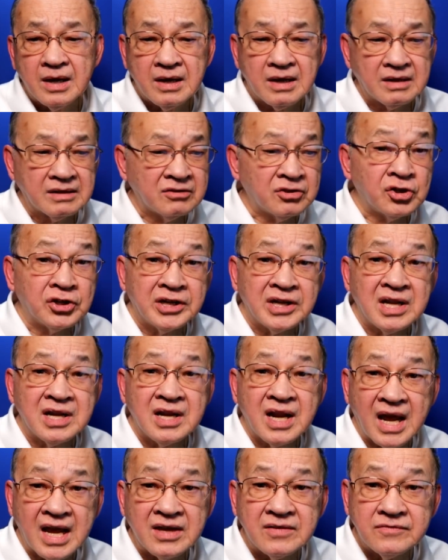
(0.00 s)

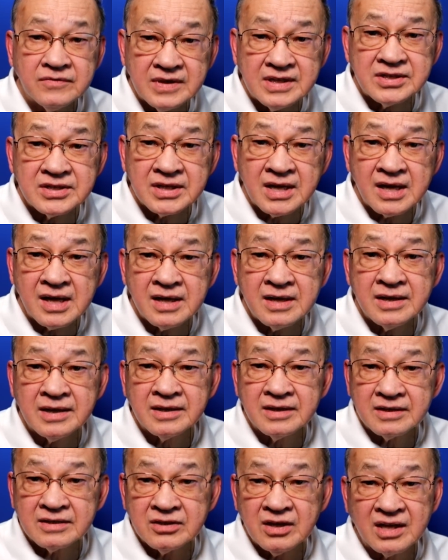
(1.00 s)
13A visa,
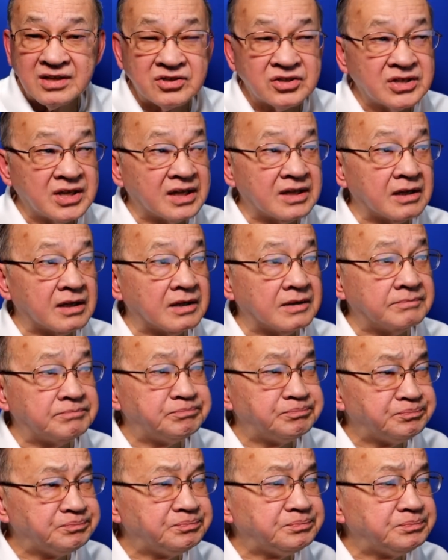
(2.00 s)
and etc.